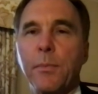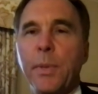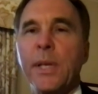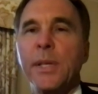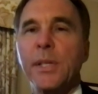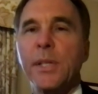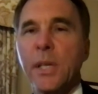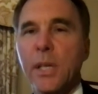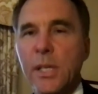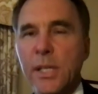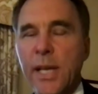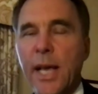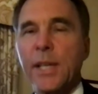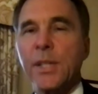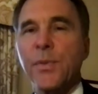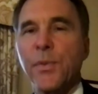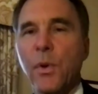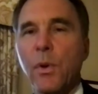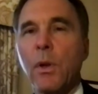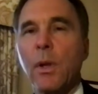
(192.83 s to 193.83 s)
be
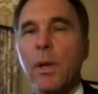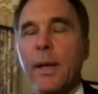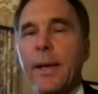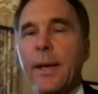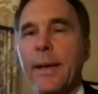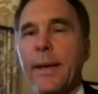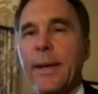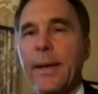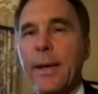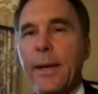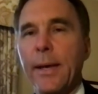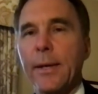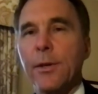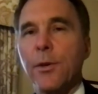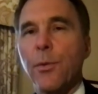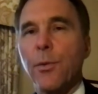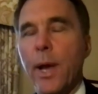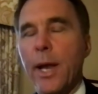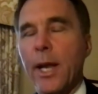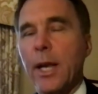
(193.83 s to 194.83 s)
successful in
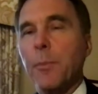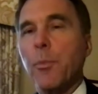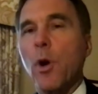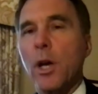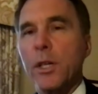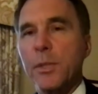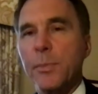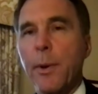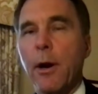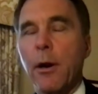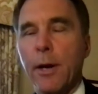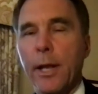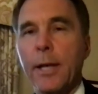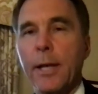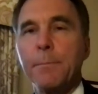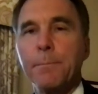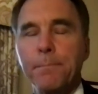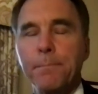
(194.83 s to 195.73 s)
creating prosperity.